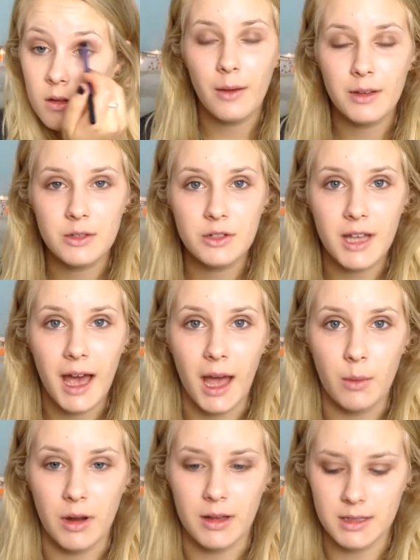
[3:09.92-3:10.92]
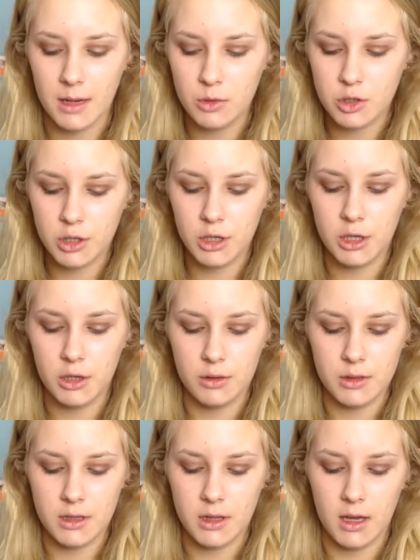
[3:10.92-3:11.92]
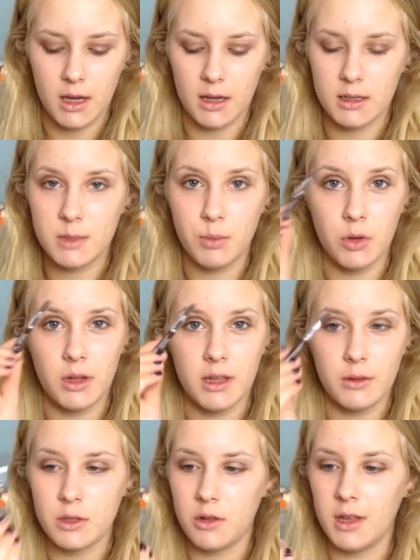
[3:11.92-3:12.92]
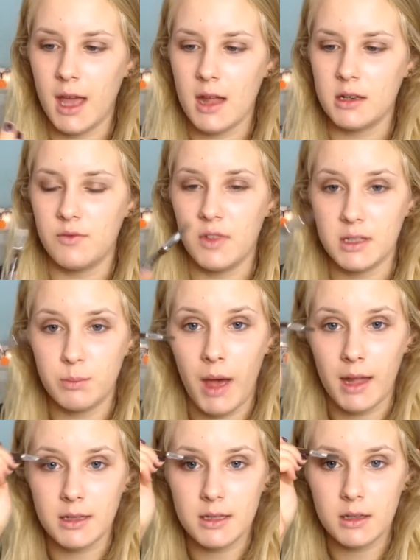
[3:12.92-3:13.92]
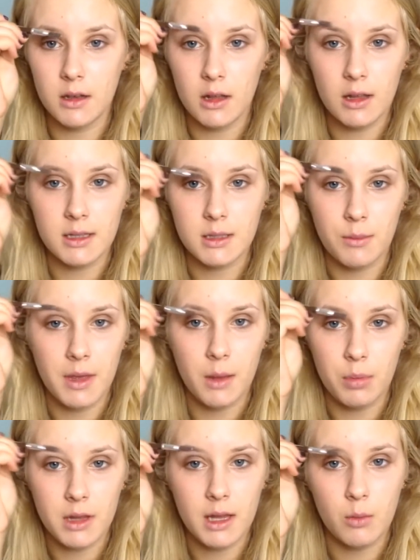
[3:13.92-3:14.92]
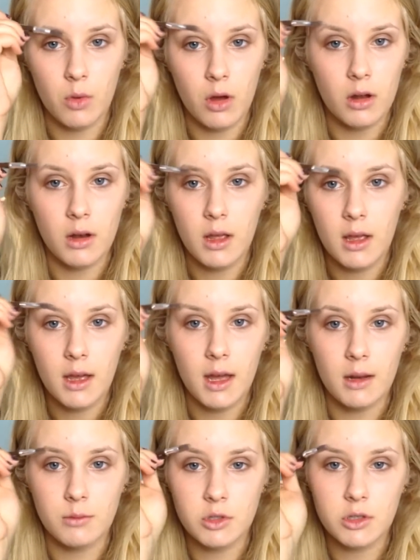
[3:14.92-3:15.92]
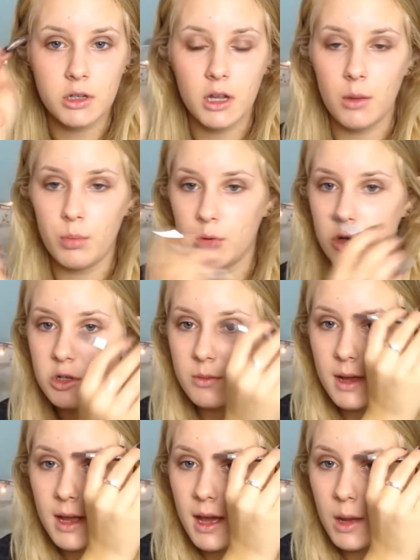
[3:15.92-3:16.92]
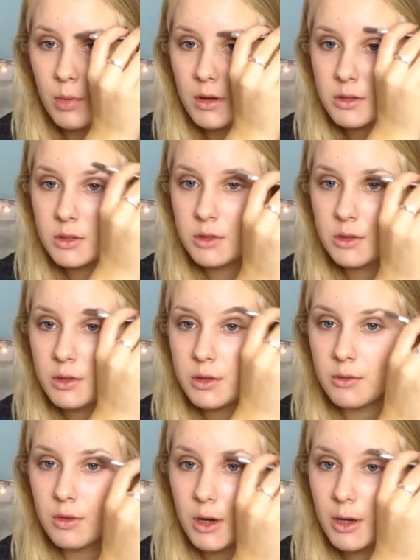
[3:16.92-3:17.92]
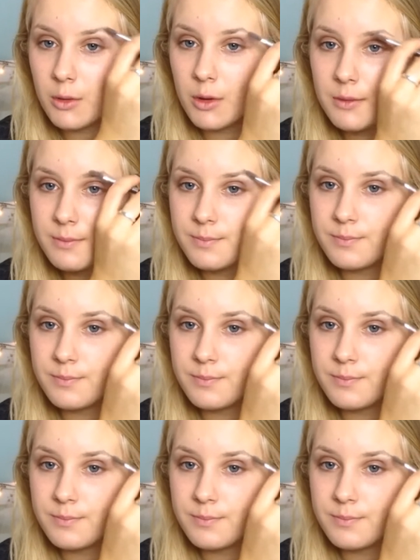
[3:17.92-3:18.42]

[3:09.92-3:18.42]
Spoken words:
Now it's on to eyebrows, and I'm just going to use the spoolie that was on the end of this pencil. It's a Maybelline one, and I'm just going to brush my eyebrows through.